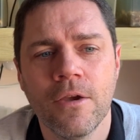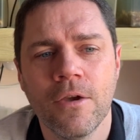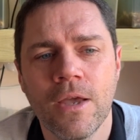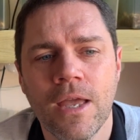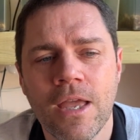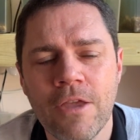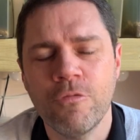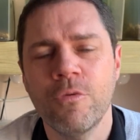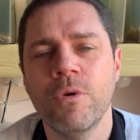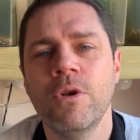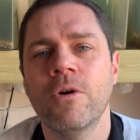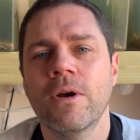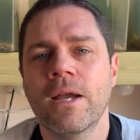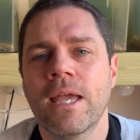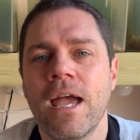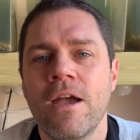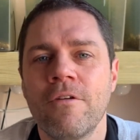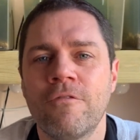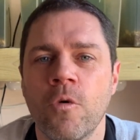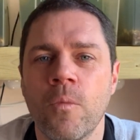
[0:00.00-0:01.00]
If we're not
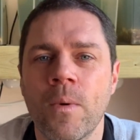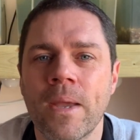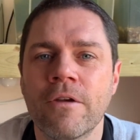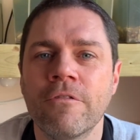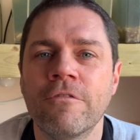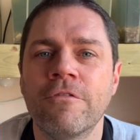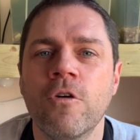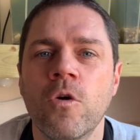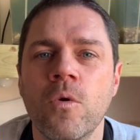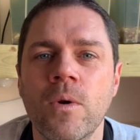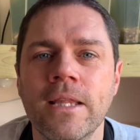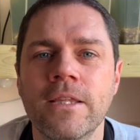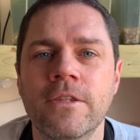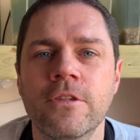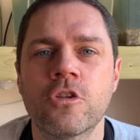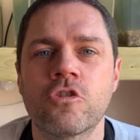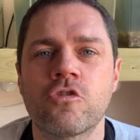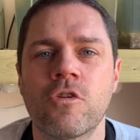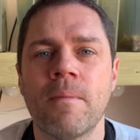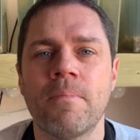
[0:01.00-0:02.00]
careful, we can fall into
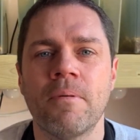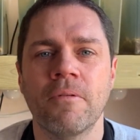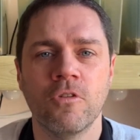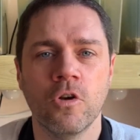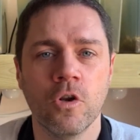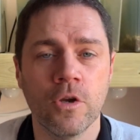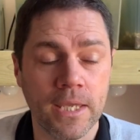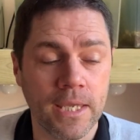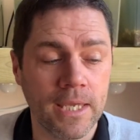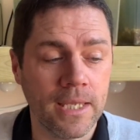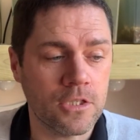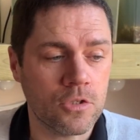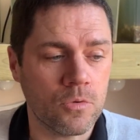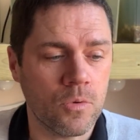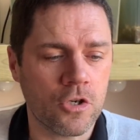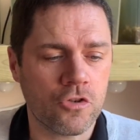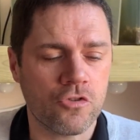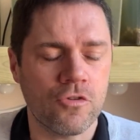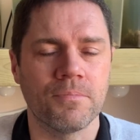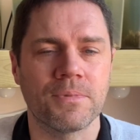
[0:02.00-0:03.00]
the trap of looking into
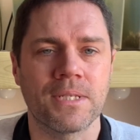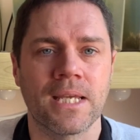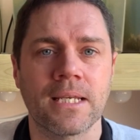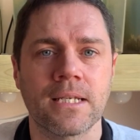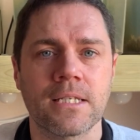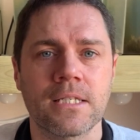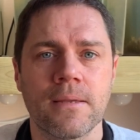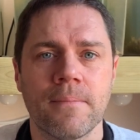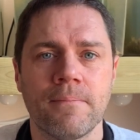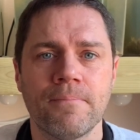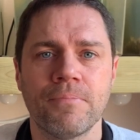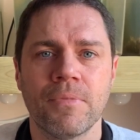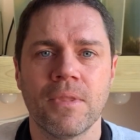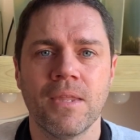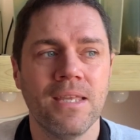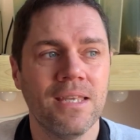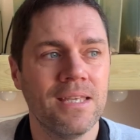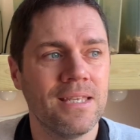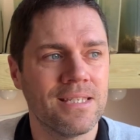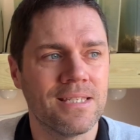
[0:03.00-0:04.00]
our shrimp tanks,
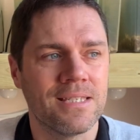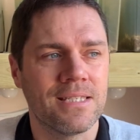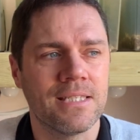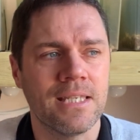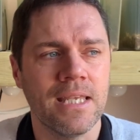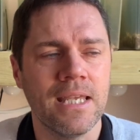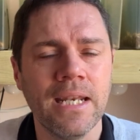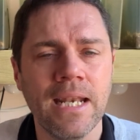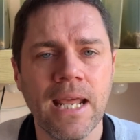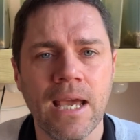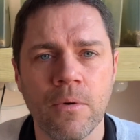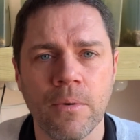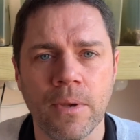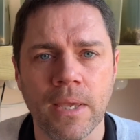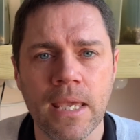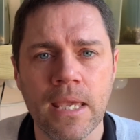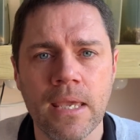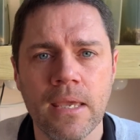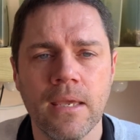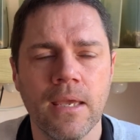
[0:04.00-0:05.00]
seeing
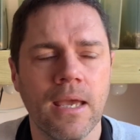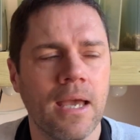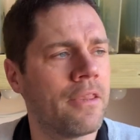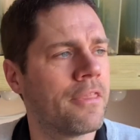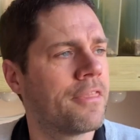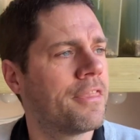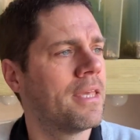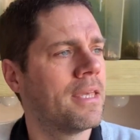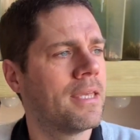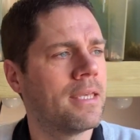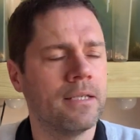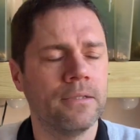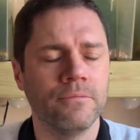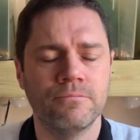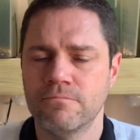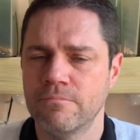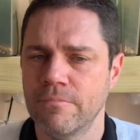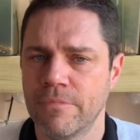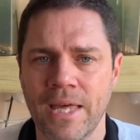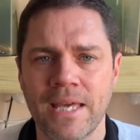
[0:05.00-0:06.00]
algae and thinking,
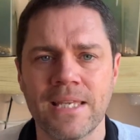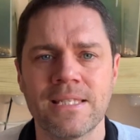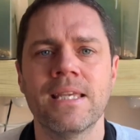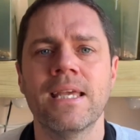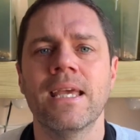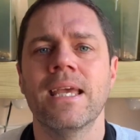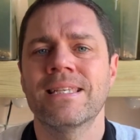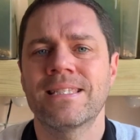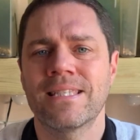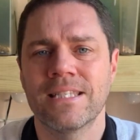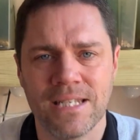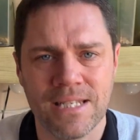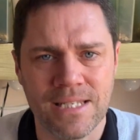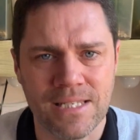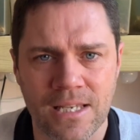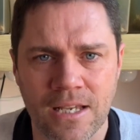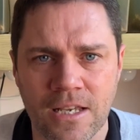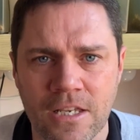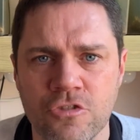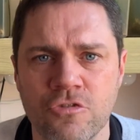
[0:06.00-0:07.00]
that's it, it's a
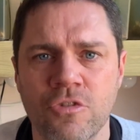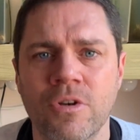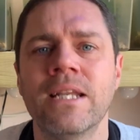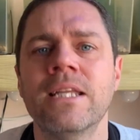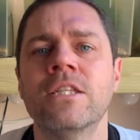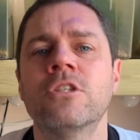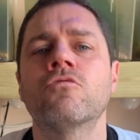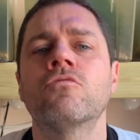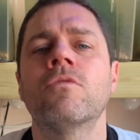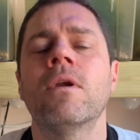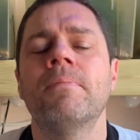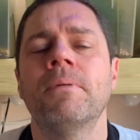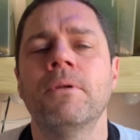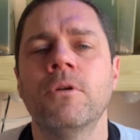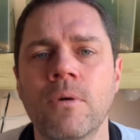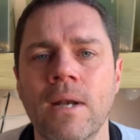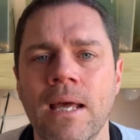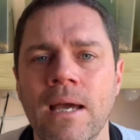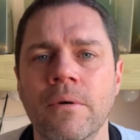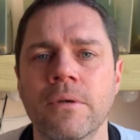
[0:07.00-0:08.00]
disaster, I need to rip it
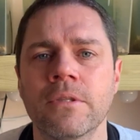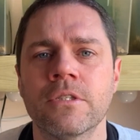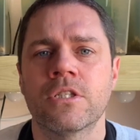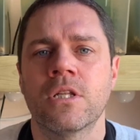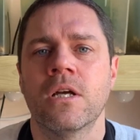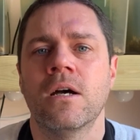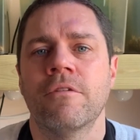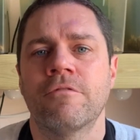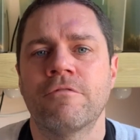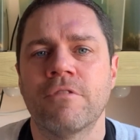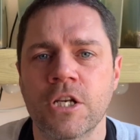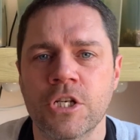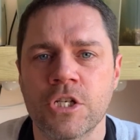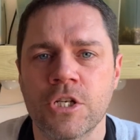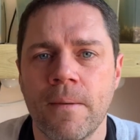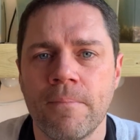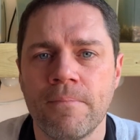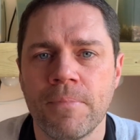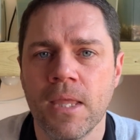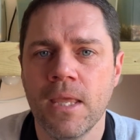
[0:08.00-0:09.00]
all out and start afresh.
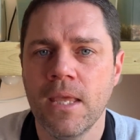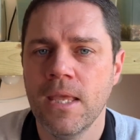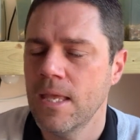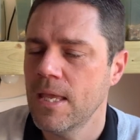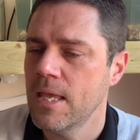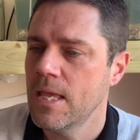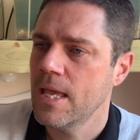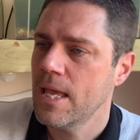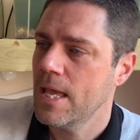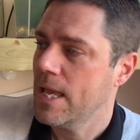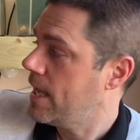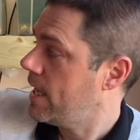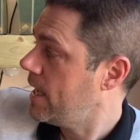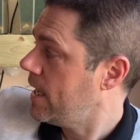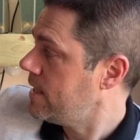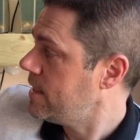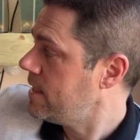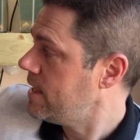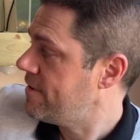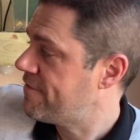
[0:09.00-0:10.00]

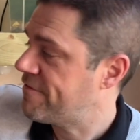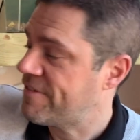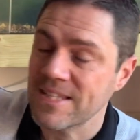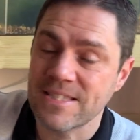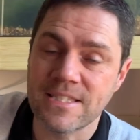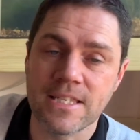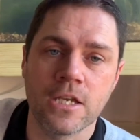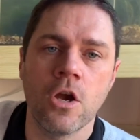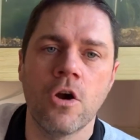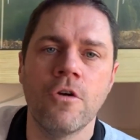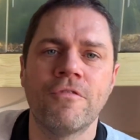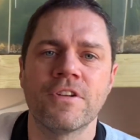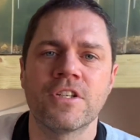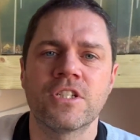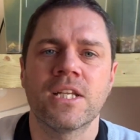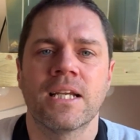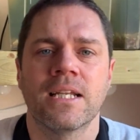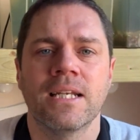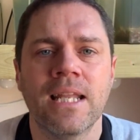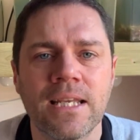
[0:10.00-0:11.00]
In the fancy goldfish
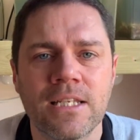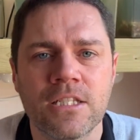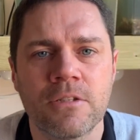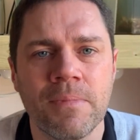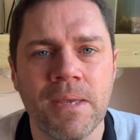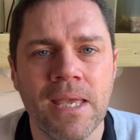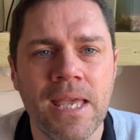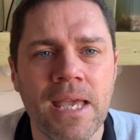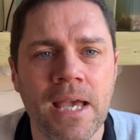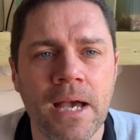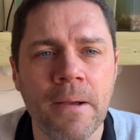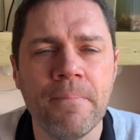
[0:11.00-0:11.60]
tank next to me here,